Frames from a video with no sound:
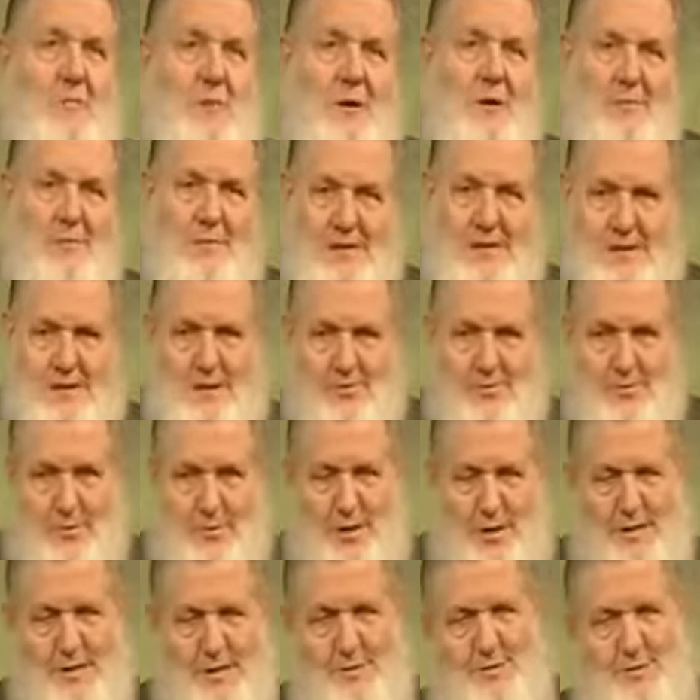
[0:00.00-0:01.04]
pretty much
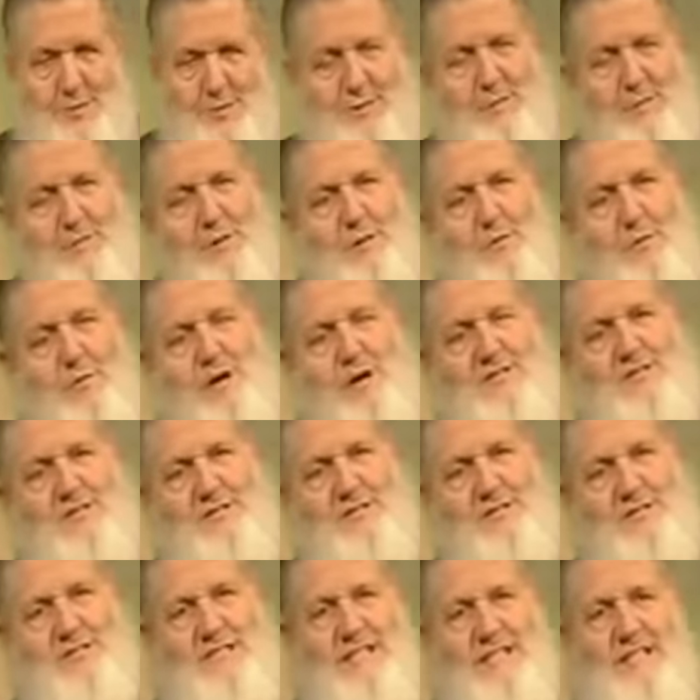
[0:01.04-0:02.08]
impressed with some of the
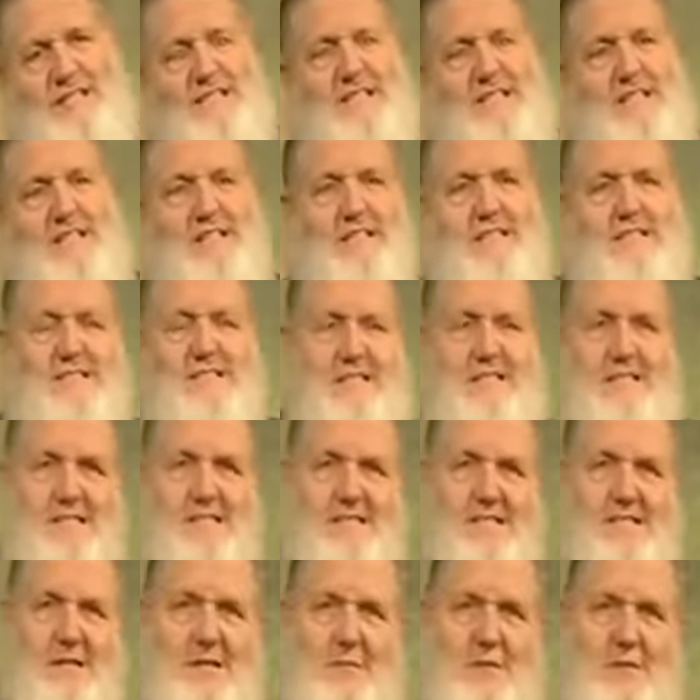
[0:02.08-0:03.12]
Western teachings
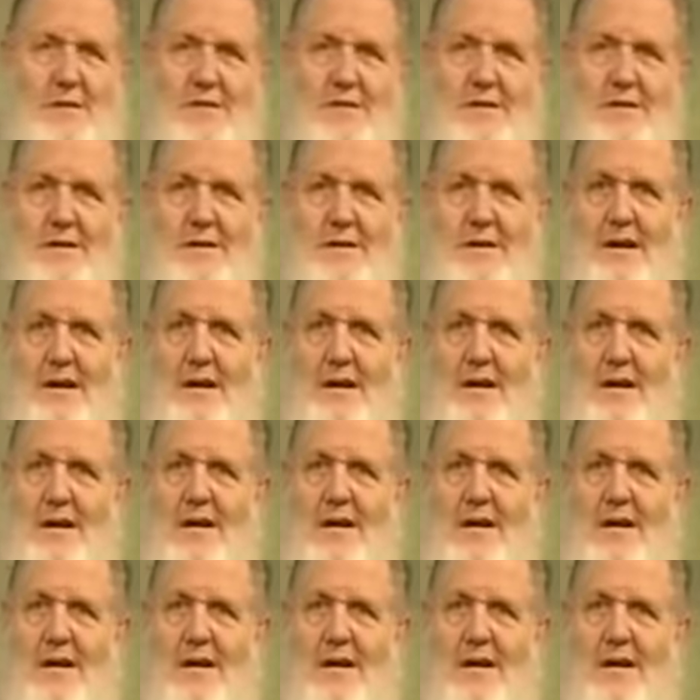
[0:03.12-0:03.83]
and some of the